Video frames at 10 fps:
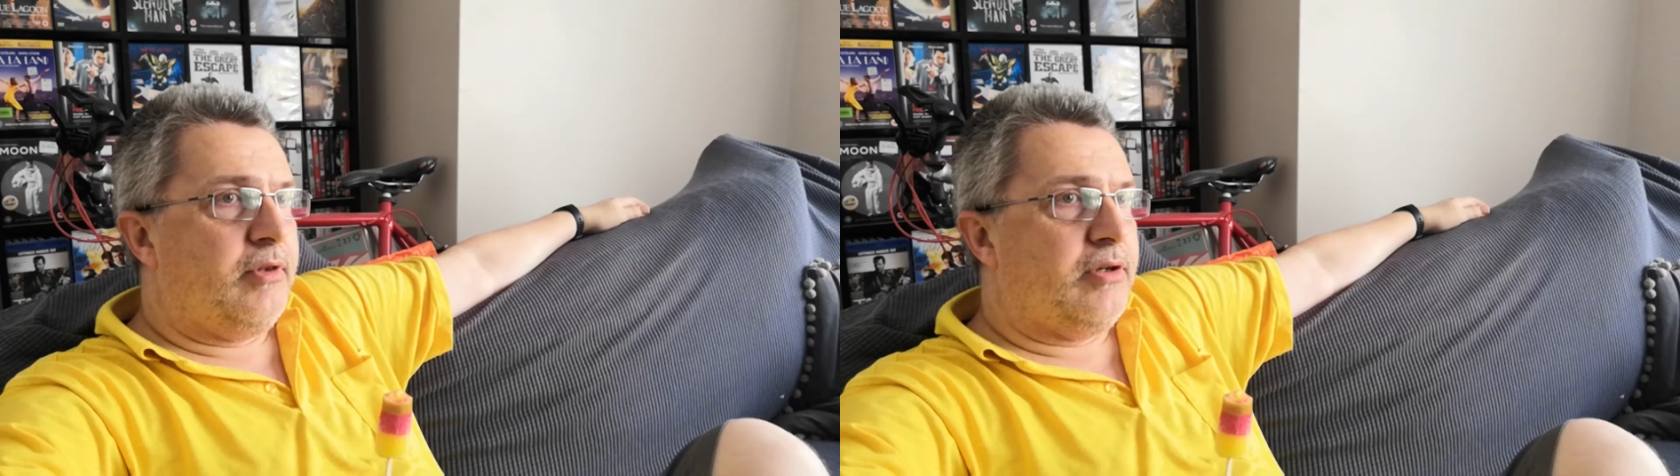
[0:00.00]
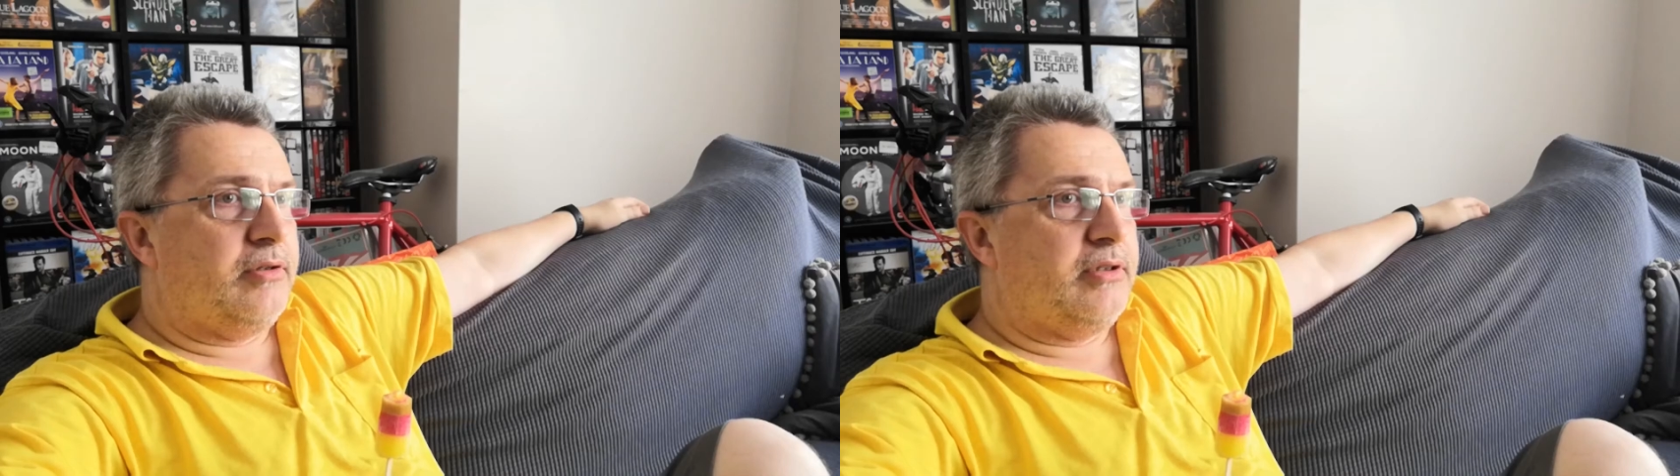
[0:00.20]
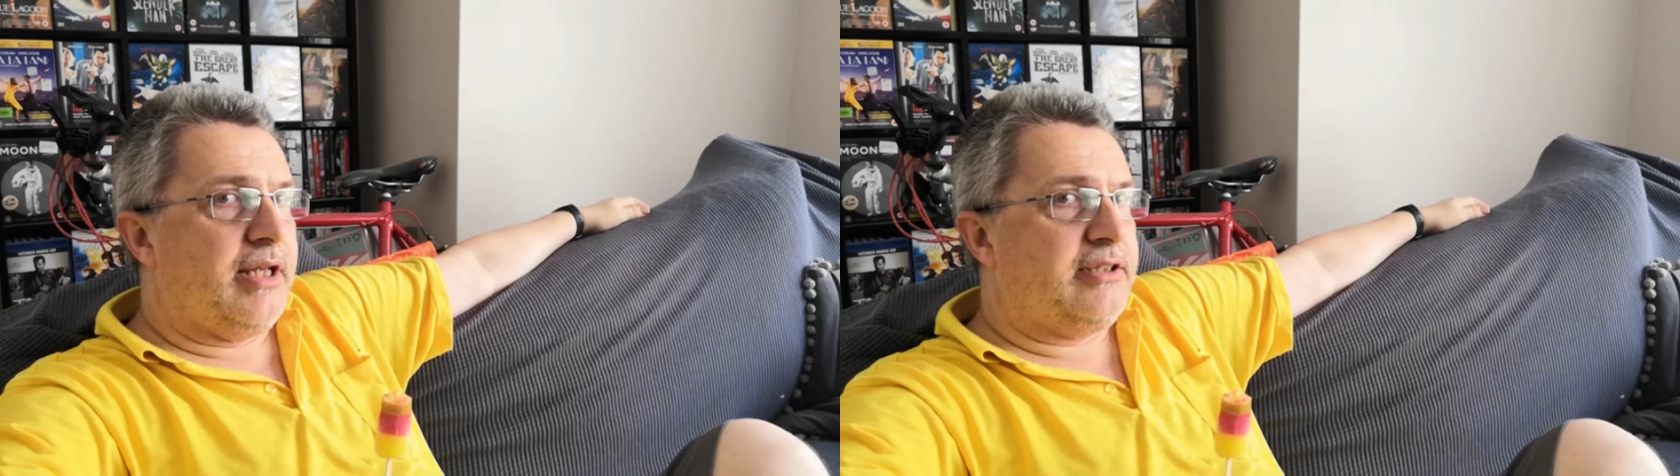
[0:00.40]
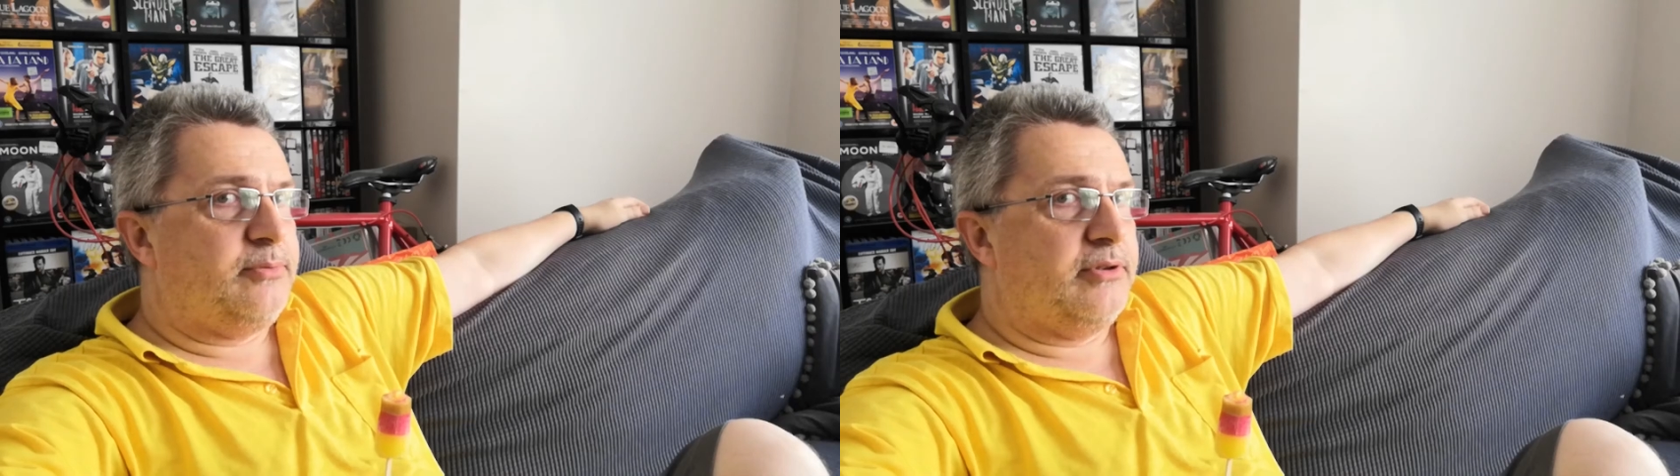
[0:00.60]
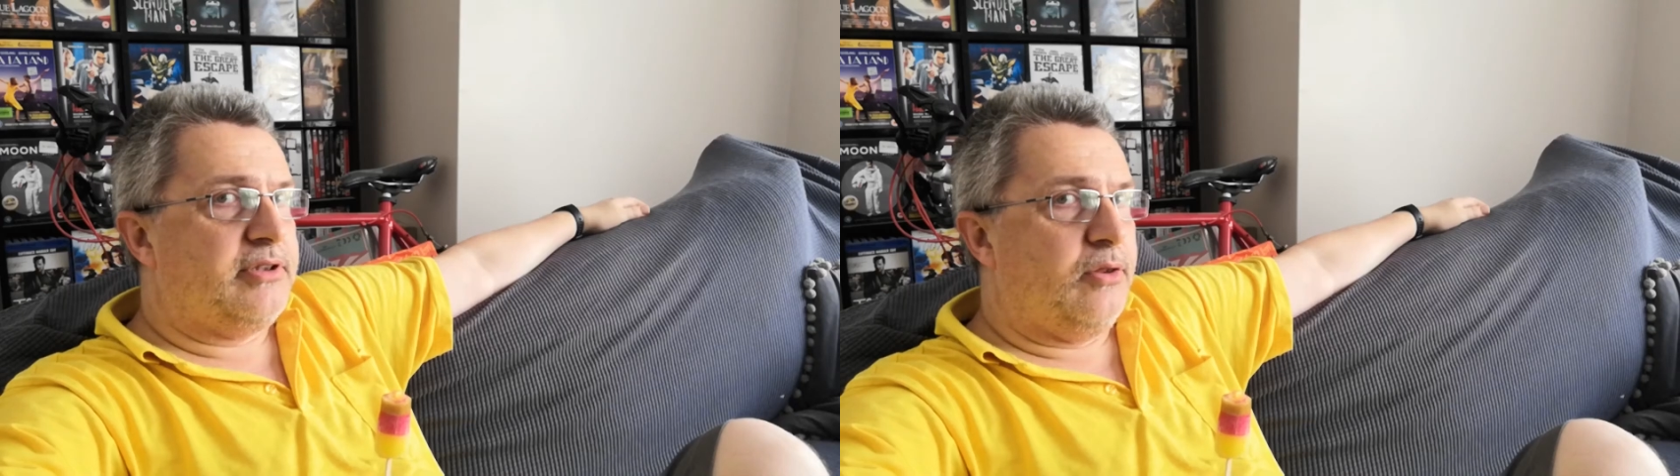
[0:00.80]
Because that's
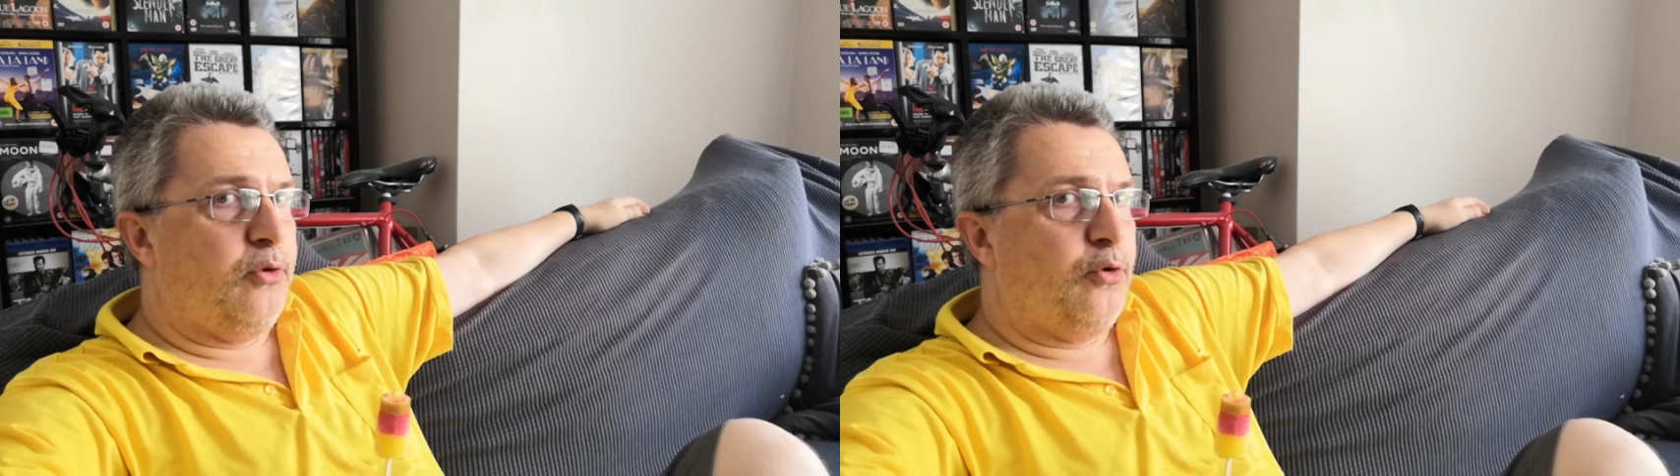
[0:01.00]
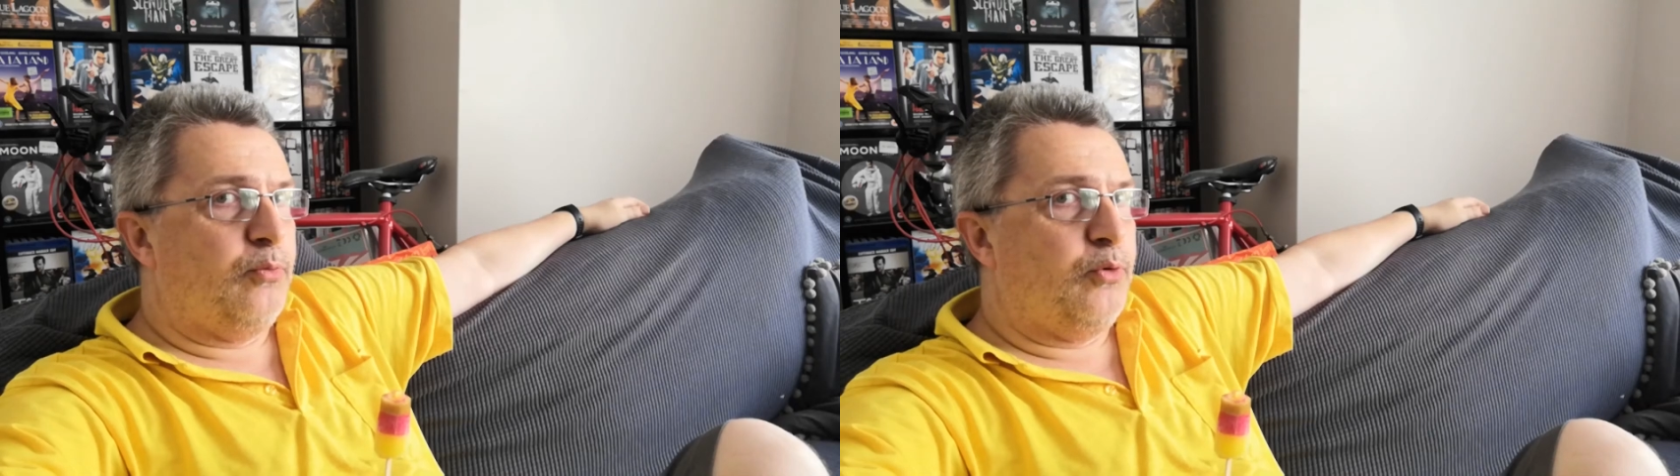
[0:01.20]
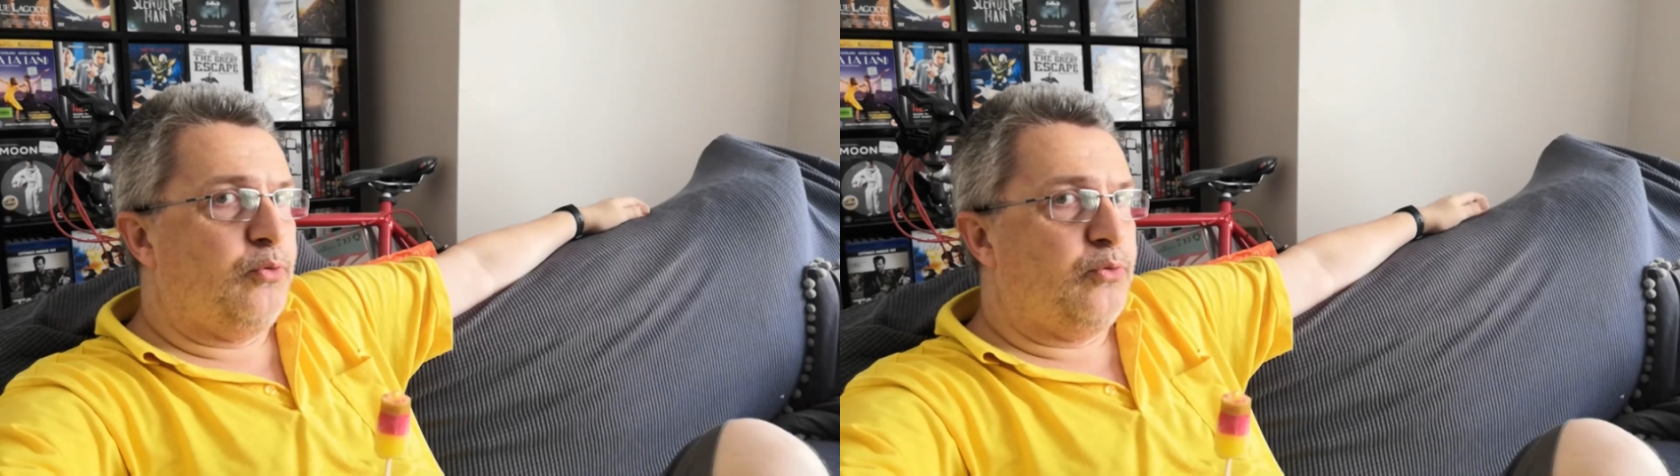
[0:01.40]
what the normal